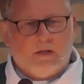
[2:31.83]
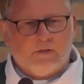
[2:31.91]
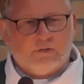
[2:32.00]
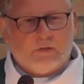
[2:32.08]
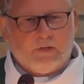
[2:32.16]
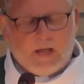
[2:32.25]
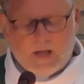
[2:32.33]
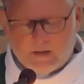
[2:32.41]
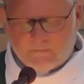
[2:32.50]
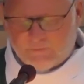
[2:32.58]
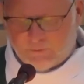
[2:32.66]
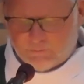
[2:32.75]
And certainly I
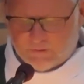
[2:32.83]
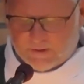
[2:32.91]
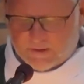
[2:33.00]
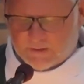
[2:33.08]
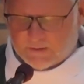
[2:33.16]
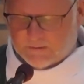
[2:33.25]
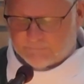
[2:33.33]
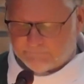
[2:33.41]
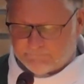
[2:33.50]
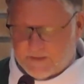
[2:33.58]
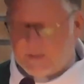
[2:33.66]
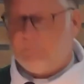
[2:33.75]
had a few little
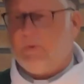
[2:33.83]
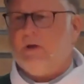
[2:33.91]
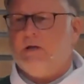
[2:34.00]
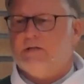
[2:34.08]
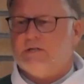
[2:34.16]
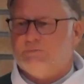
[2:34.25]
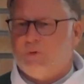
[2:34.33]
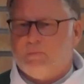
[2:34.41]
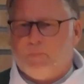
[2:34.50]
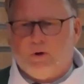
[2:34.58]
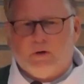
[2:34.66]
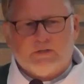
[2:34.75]
experiences
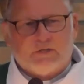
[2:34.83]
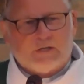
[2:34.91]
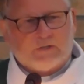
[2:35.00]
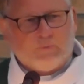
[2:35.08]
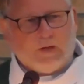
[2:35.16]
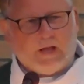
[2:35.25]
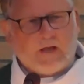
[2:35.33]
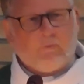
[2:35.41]
with birds this week.